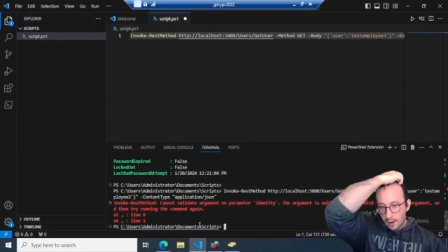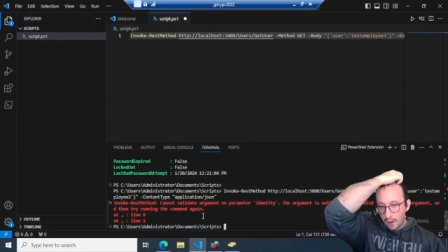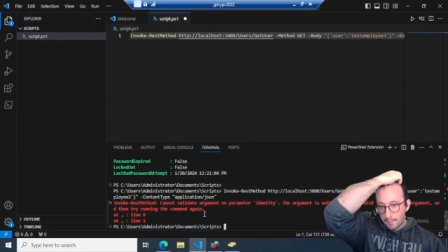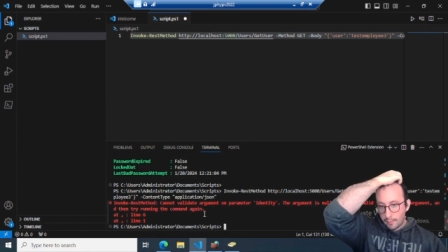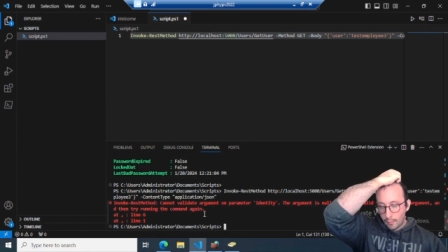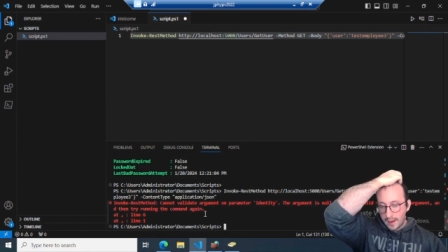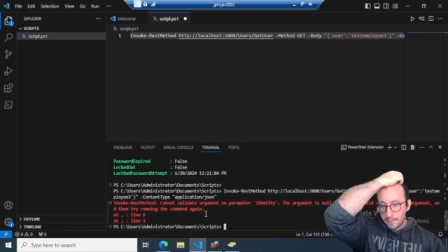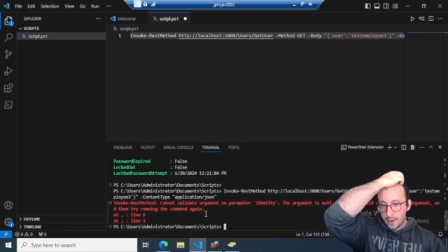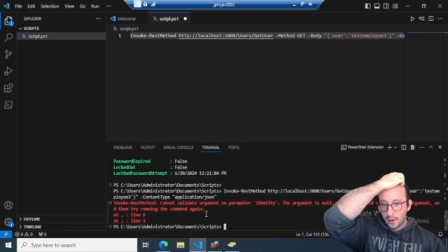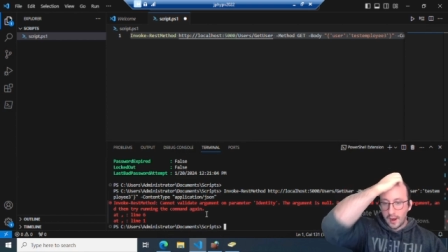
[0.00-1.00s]
on
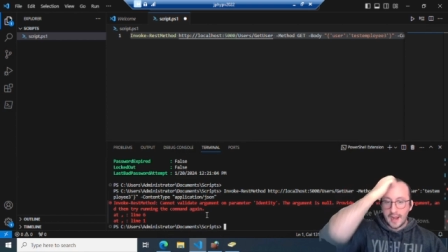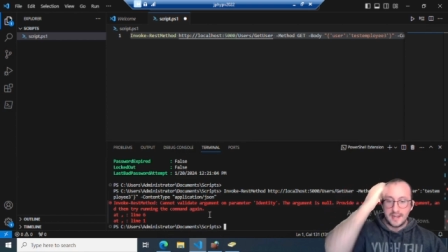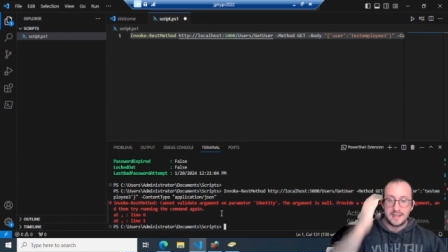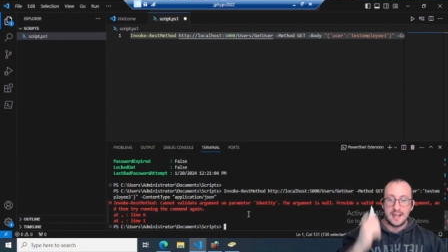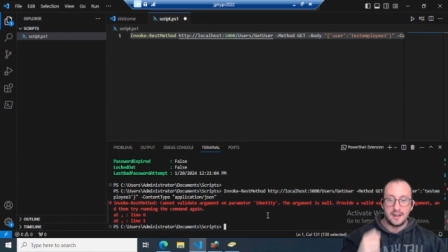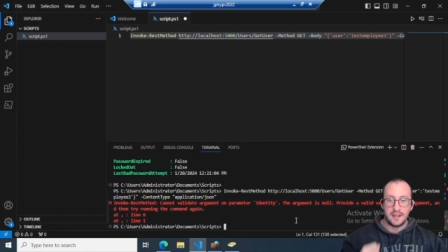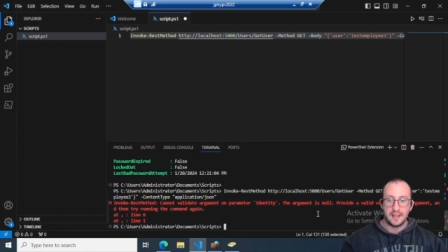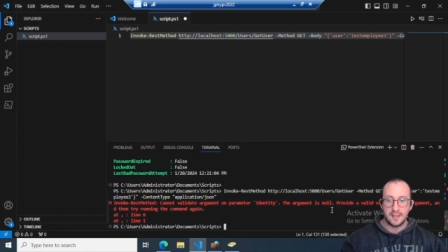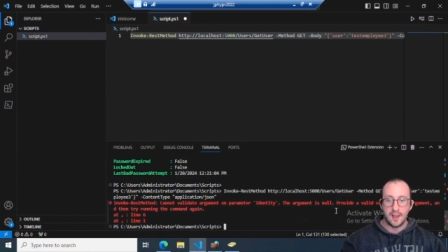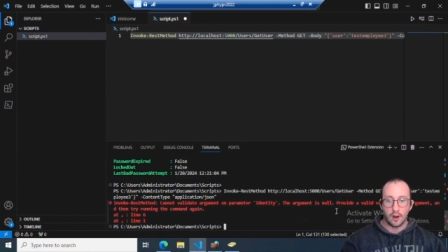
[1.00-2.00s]
parameter identity.
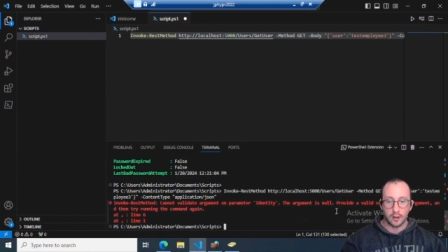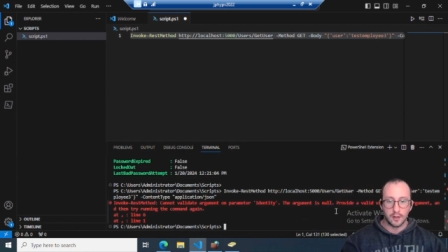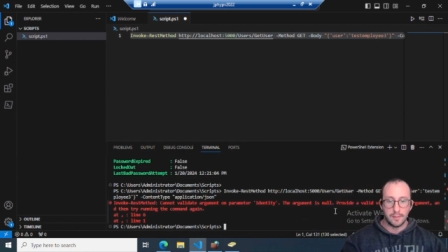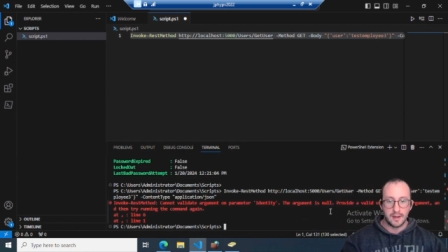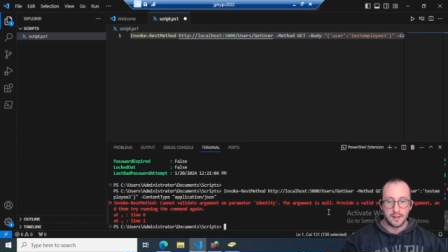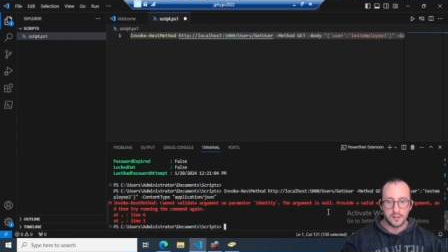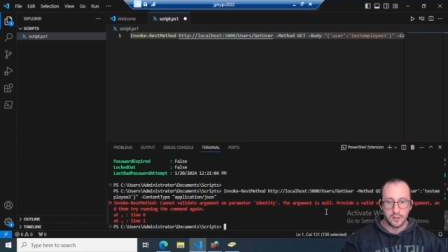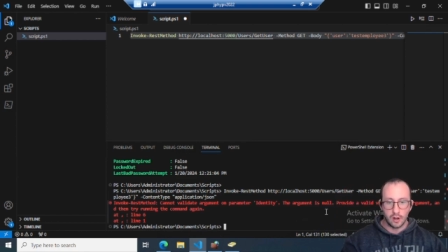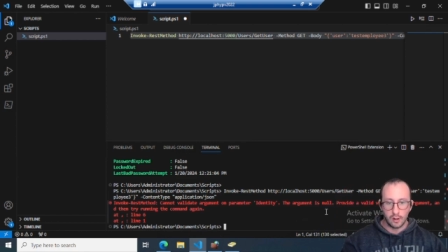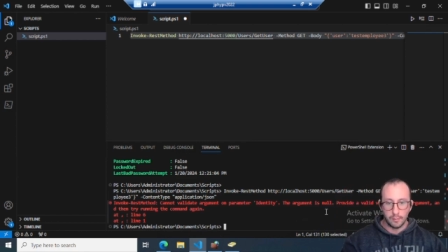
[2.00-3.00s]
The argument is
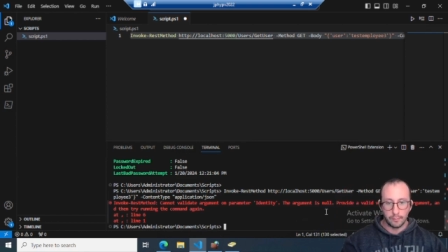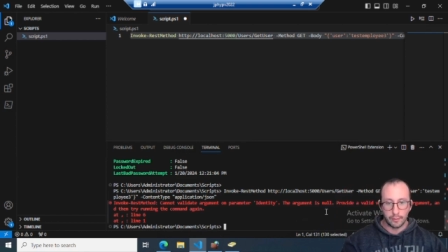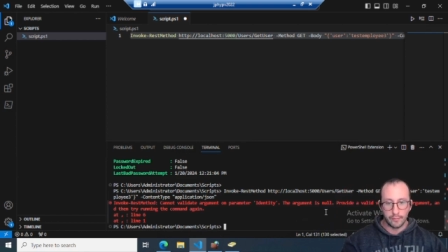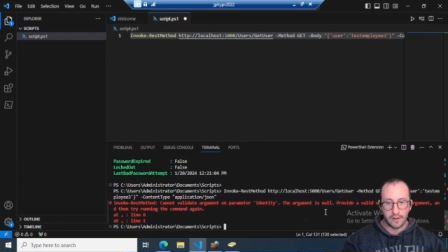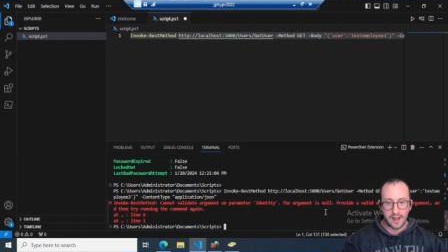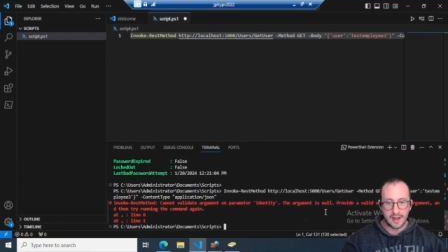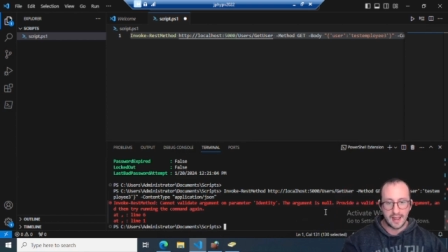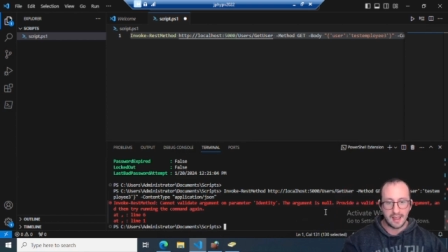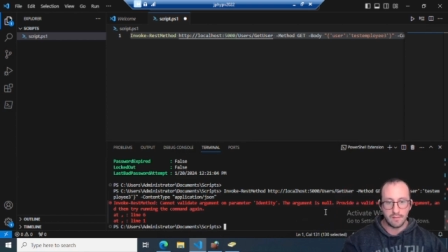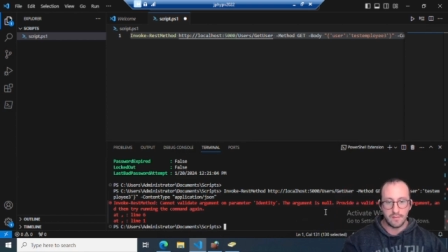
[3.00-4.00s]
null, provide
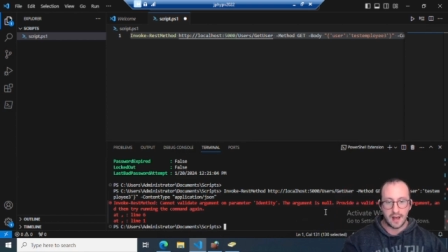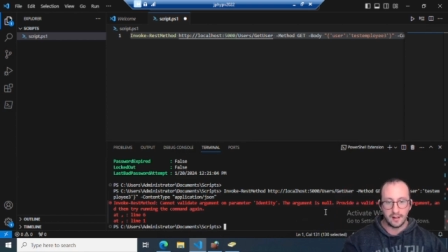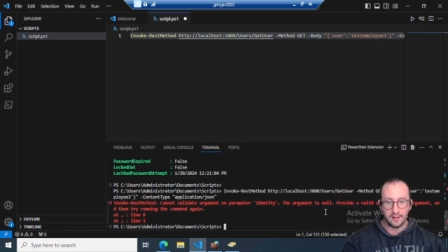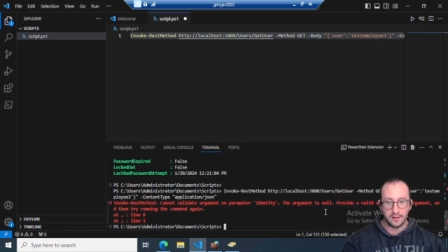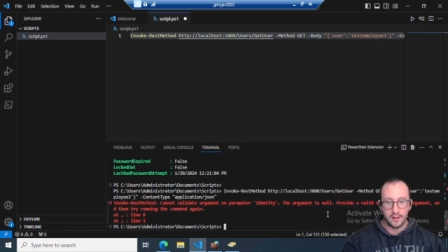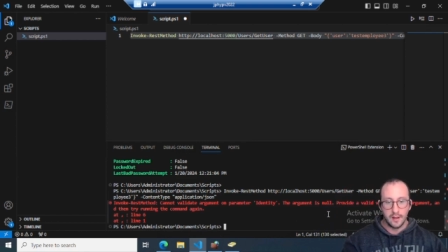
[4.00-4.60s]
a valid